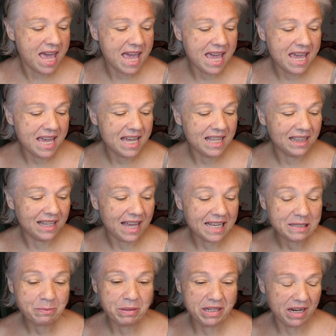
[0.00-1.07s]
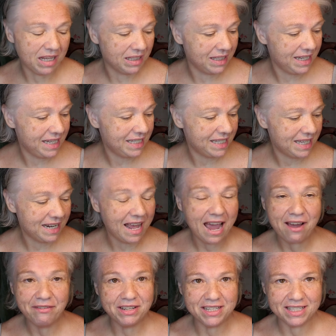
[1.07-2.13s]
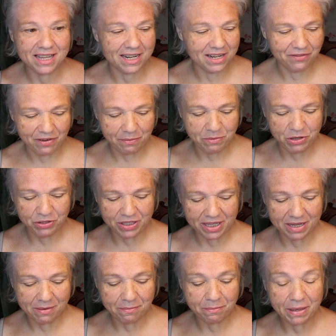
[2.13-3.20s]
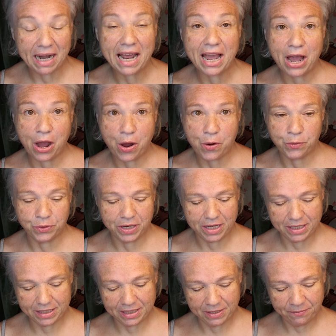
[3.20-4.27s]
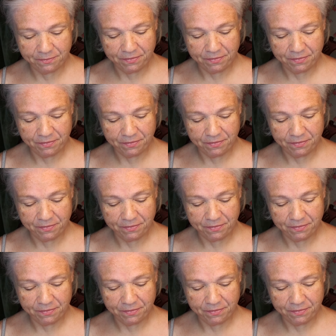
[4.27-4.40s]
And last but not least, and I haven't decided if I'm using it, but I own it.